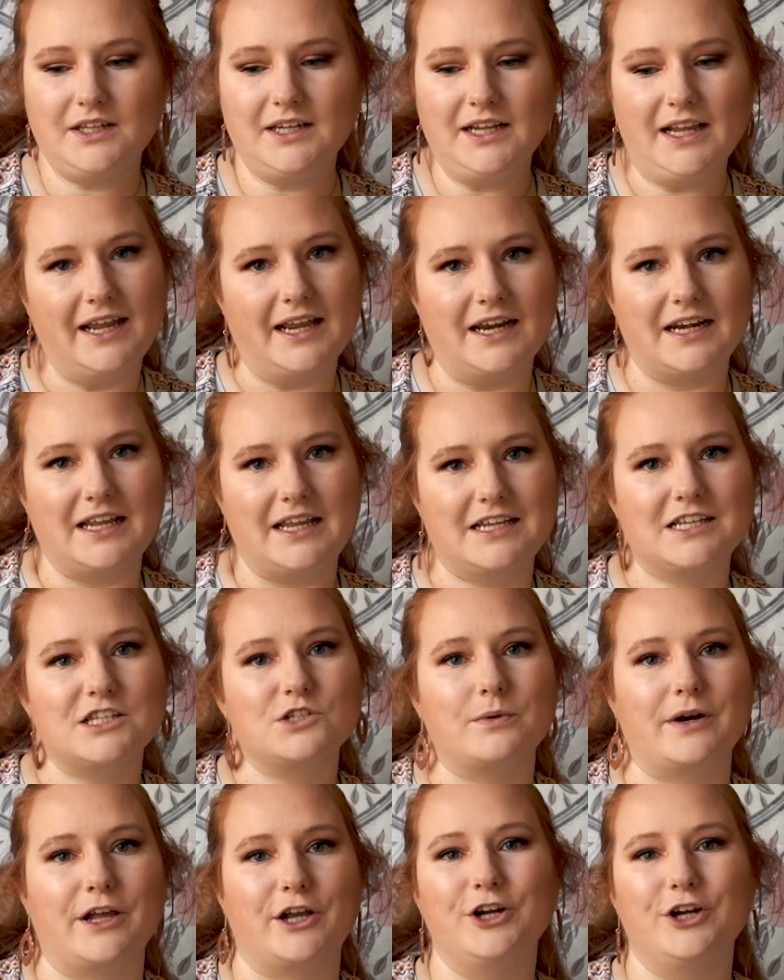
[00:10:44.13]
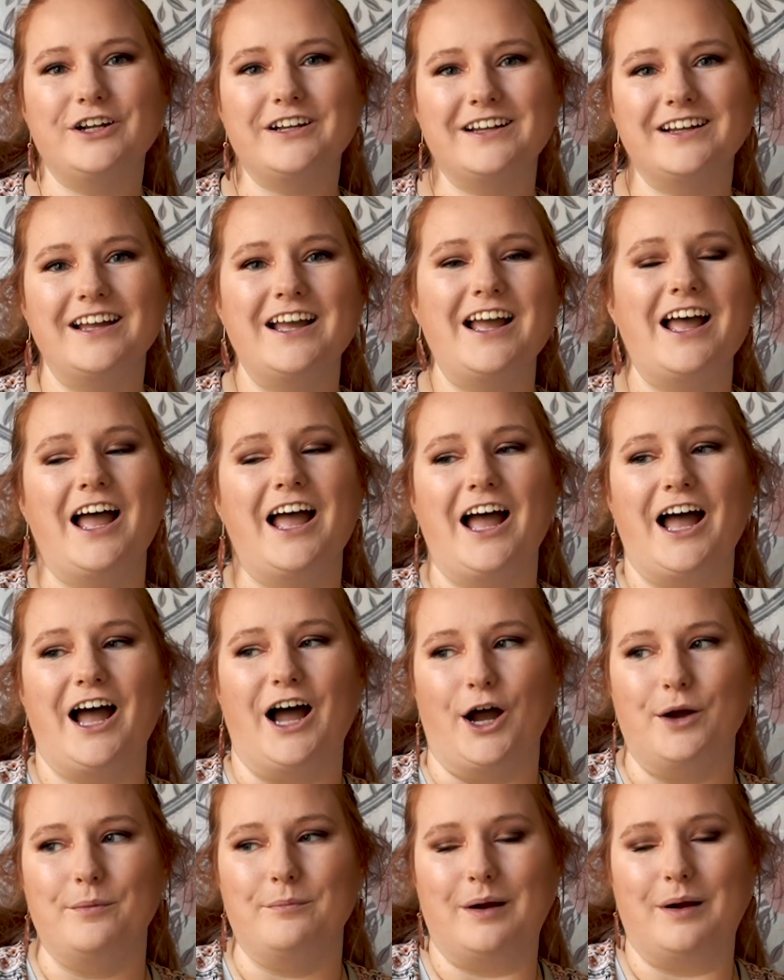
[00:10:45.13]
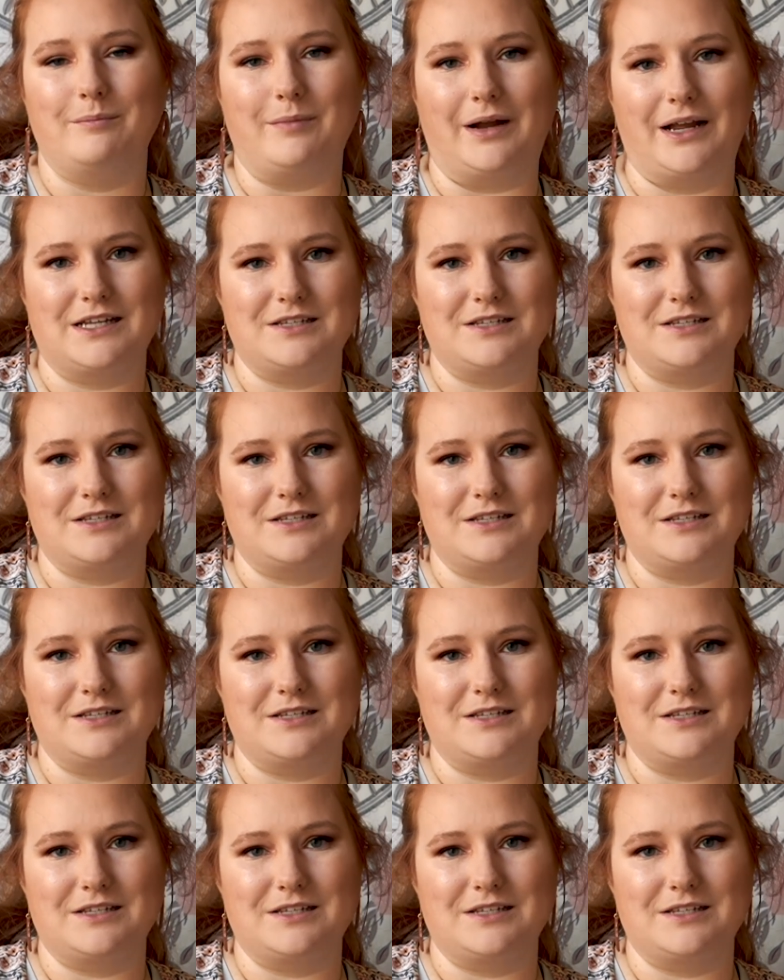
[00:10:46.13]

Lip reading: And he eats what I cook. My